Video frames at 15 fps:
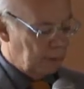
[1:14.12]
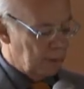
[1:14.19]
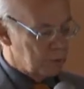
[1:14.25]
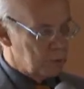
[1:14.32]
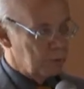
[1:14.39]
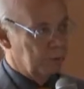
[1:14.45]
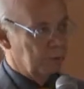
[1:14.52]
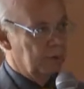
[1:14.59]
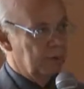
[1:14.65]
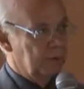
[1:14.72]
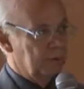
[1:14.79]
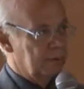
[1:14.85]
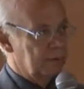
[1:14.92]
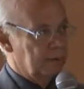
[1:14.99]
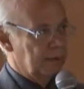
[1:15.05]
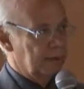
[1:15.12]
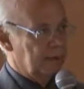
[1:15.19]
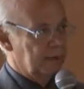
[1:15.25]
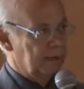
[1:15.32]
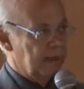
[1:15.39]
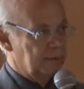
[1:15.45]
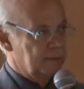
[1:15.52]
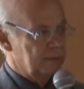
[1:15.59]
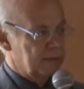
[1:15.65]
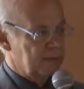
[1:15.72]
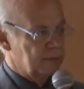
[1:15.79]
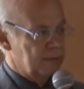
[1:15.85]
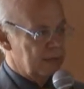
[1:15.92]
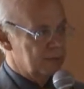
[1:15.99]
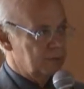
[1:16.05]
so,
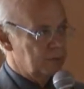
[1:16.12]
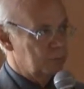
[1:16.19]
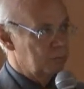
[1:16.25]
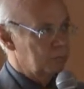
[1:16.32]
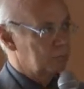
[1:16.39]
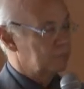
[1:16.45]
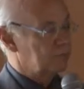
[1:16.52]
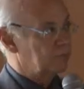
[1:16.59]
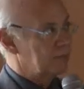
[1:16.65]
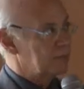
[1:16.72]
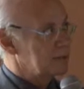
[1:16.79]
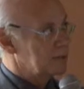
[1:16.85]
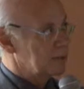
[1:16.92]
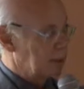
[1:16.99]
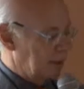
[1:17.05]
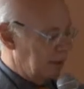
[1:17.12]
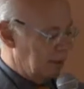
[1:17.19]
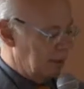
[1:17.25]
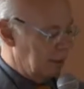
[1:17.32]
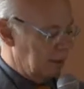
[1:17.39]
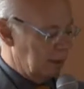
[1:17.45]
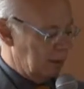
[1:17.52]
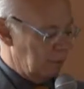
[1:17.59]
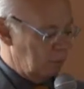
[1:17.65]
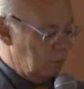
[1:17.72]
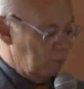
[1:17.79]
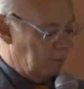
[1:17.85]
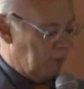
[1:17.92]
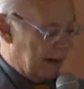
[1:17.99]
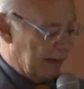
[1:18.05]
just to fix a, a, a
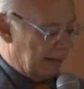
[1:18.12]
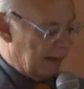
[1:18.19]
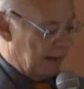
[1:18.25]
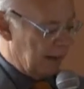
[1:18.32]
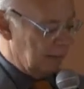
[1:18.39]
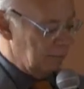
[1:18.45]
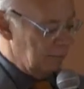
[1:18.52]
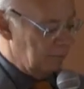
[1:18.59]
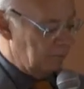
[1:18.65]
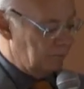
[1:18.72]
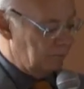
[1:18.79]
new paradigm,